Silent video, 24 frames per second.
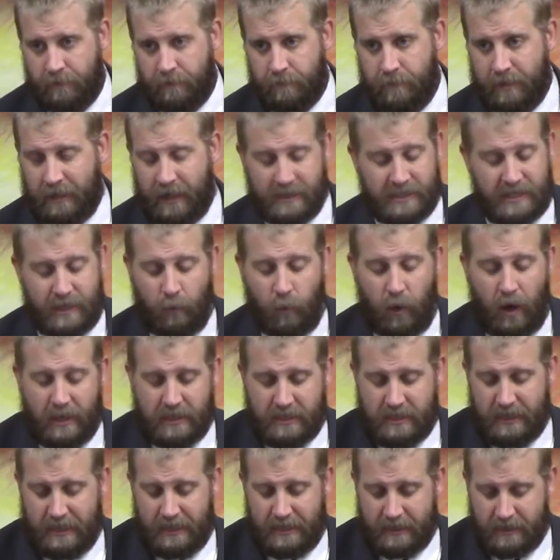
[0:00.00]
Because he
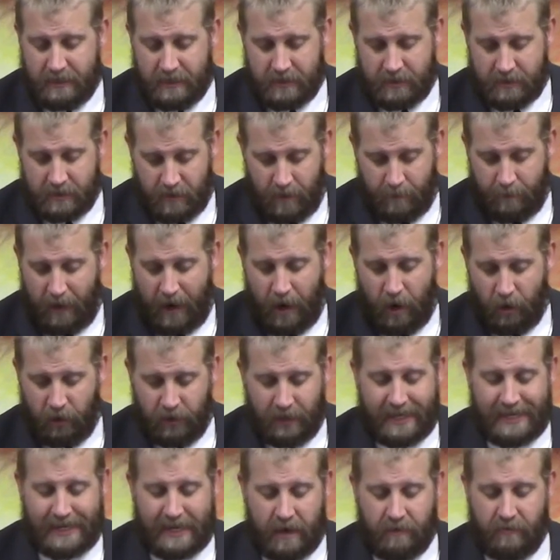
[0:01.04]
wasn't
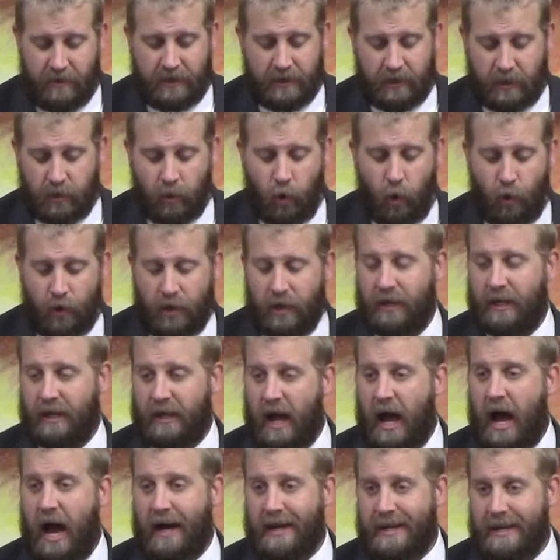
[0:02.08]
apparently giving the glory unto
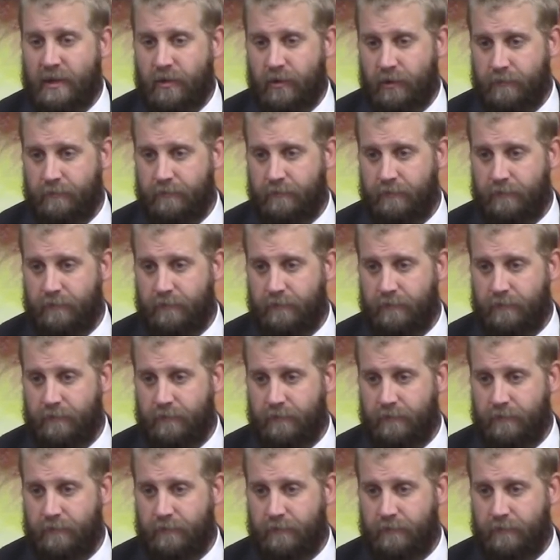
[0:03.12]
God either.